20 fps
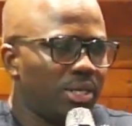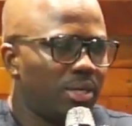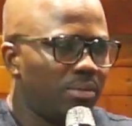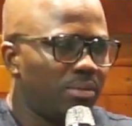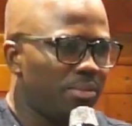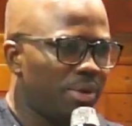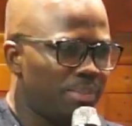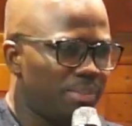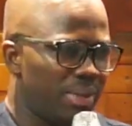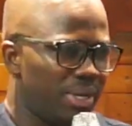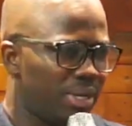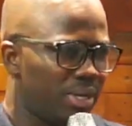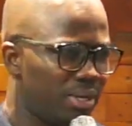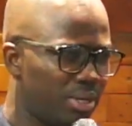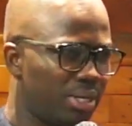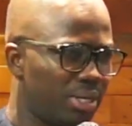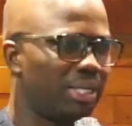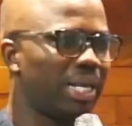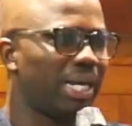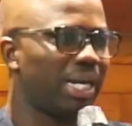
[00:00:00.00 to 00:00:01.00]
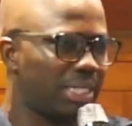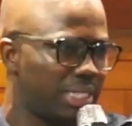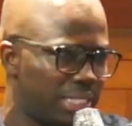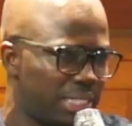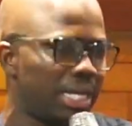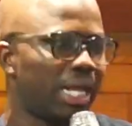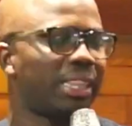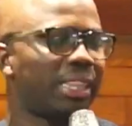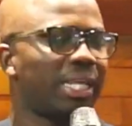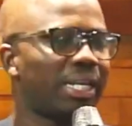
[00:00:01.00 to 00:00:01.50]
BB that is the
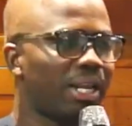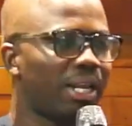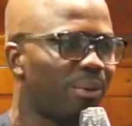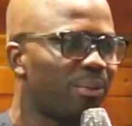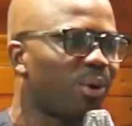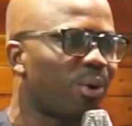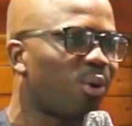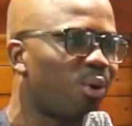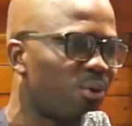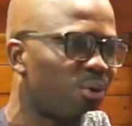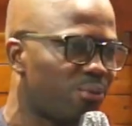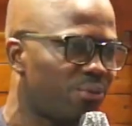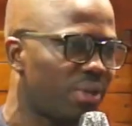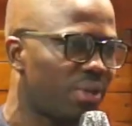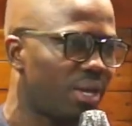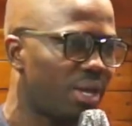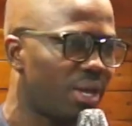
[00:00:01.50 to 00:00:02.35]
thing that we call fear,